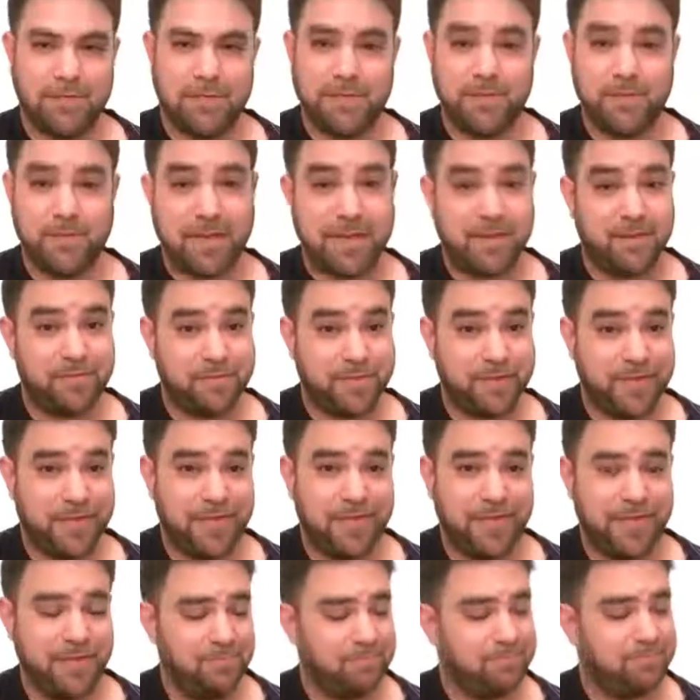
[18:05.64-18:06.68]
and you have
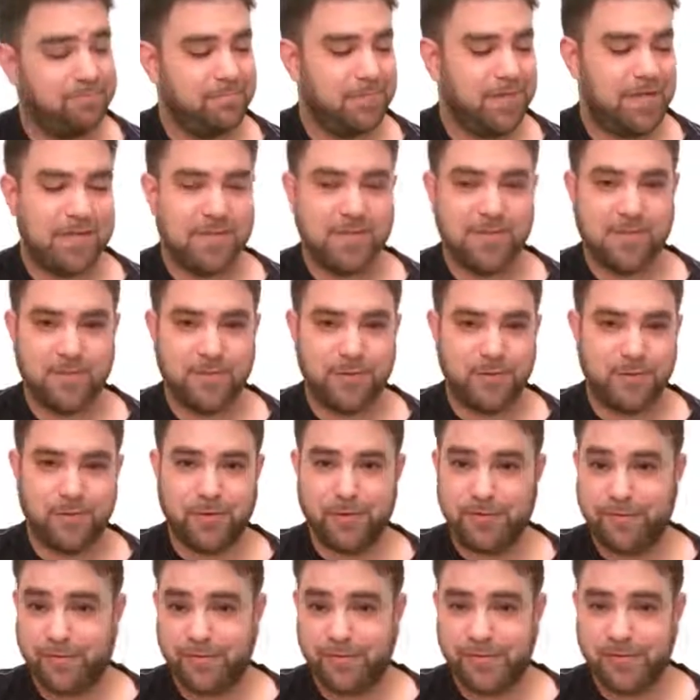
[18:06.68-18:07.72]
E as
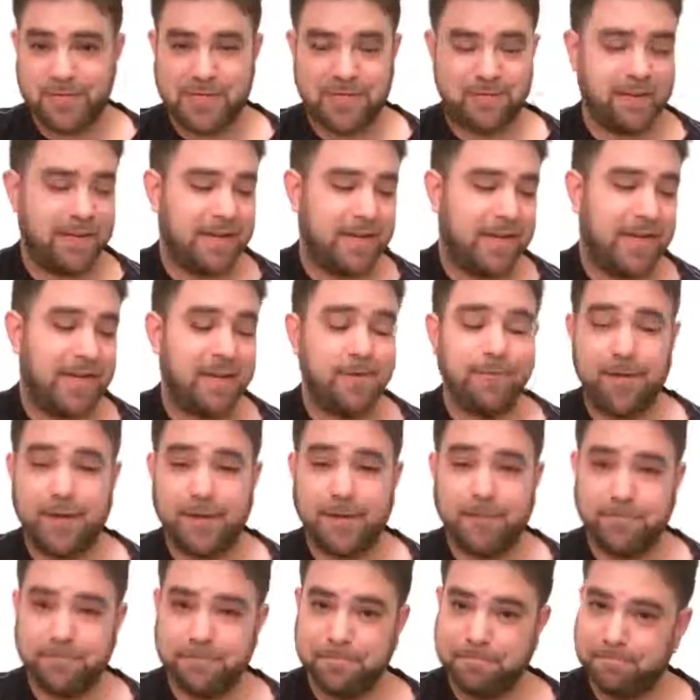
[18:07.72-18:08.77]
your 1st string
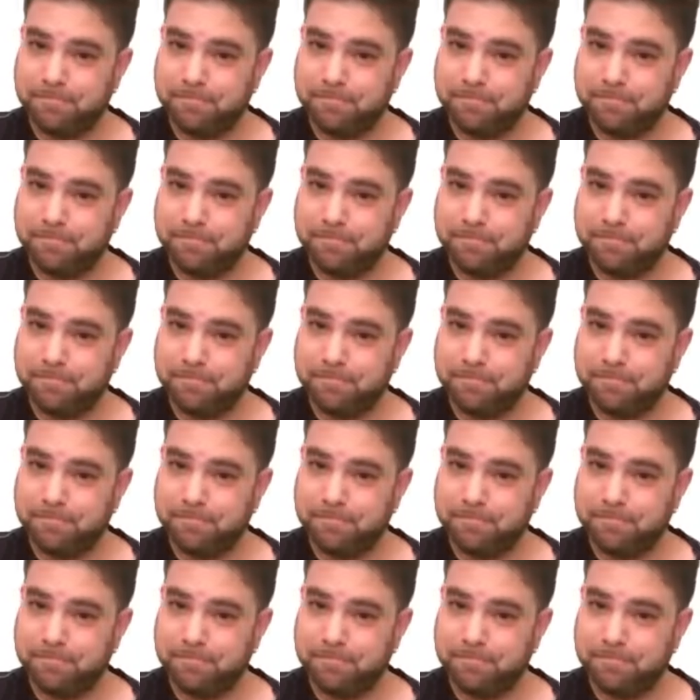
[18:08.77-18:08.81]
anyway.